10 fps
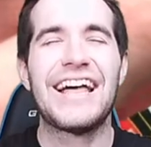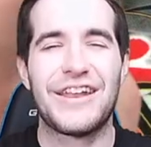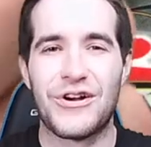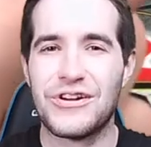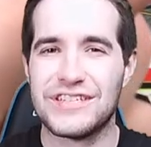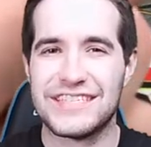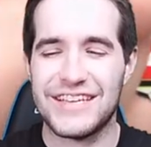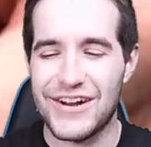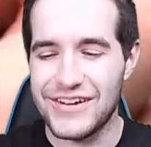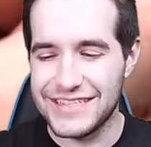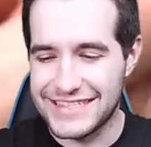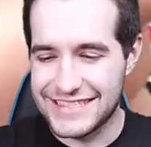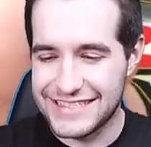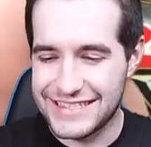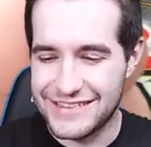It hurts. It
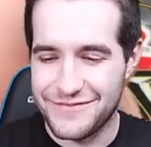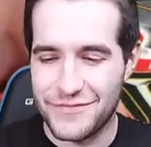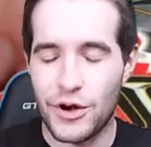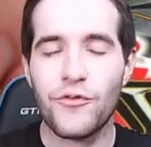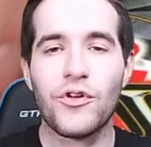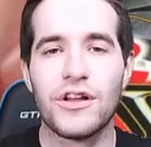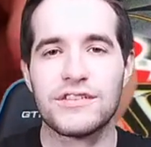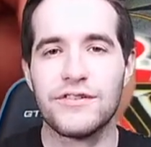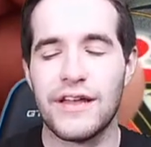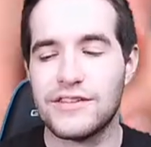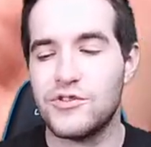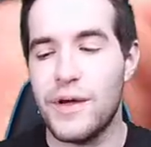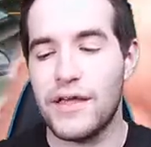hurts. But overall, still not too